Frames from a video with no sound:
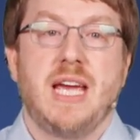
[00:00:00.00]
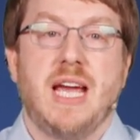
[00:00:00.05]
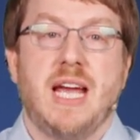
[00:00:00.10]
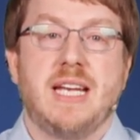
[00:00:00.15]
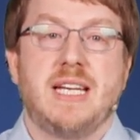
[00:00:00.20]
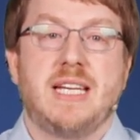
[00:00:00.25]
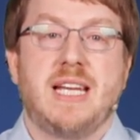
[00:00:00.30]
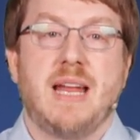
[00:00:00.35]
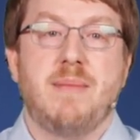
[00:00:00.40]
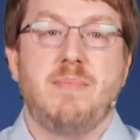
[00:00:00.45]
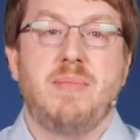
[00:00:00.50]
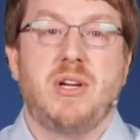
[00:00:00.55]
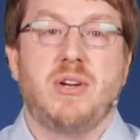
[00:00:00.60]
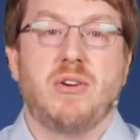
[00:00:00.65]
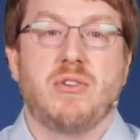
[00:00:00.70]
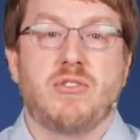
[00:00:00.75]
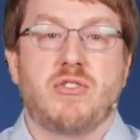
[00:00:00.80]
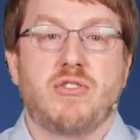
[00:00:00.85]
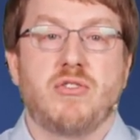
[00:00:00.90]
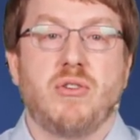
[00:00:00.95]
and can be
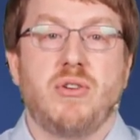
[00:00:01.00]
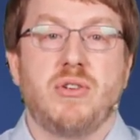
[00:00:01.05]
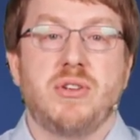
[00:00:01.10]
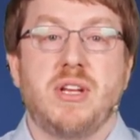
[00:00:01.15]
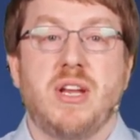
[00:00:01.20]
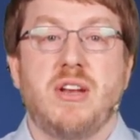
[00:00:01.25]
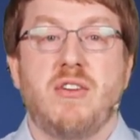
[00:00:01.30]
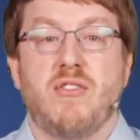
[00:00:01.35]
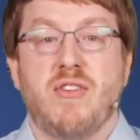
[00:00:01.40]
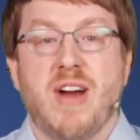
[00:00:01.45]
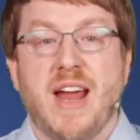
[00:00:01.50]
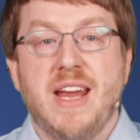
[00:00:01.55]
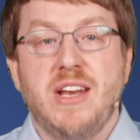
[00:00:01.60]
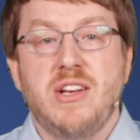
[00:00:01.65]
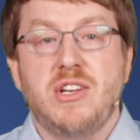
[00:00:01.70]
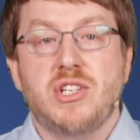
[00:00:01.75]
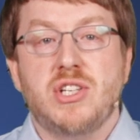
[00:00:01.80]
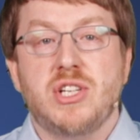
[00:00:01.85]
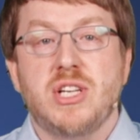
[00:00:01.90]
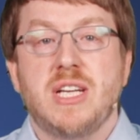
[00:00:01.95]
controlled in
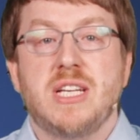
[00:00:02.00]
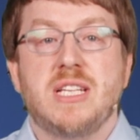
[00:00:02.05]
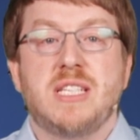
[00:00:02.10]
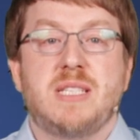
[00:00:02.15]
range,